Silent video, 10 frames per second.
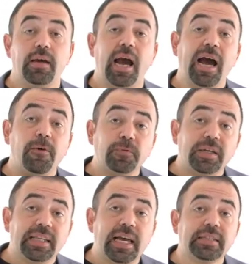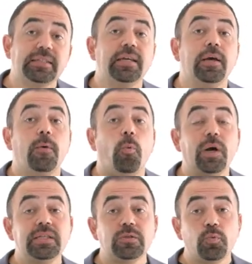After that,
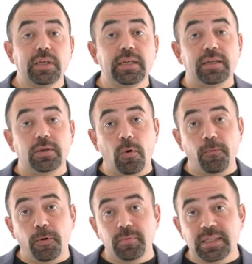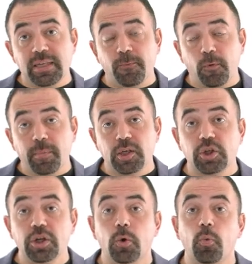once we confirm this
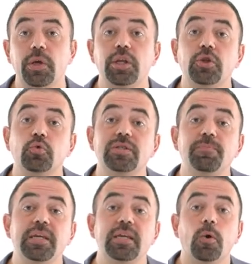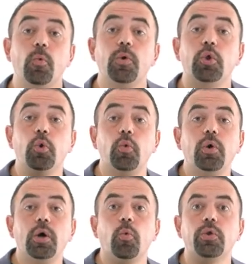information, we need to speak with who?
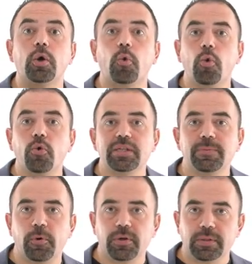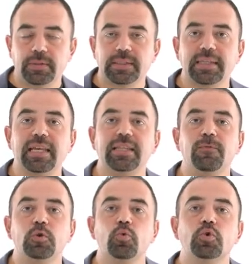With the co-conspirators, the
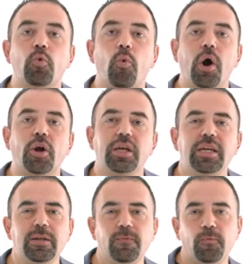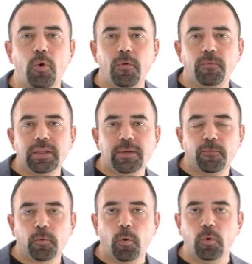individuals who are involved in the
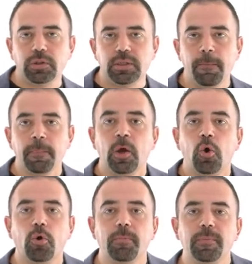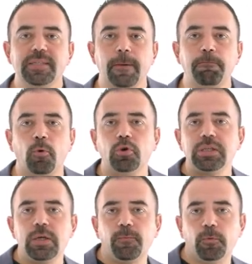fraud, or maybe
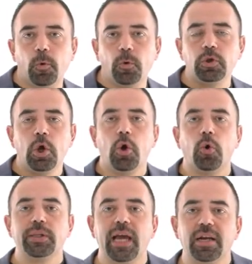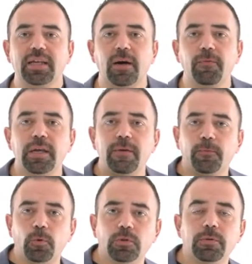supporting fraud, or they are covering
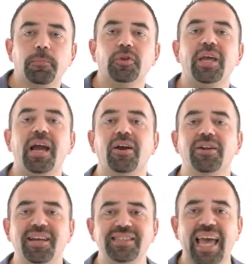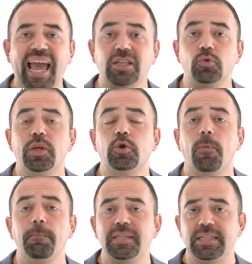fraud, but they are not actually
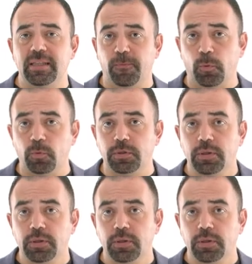committing the fraud.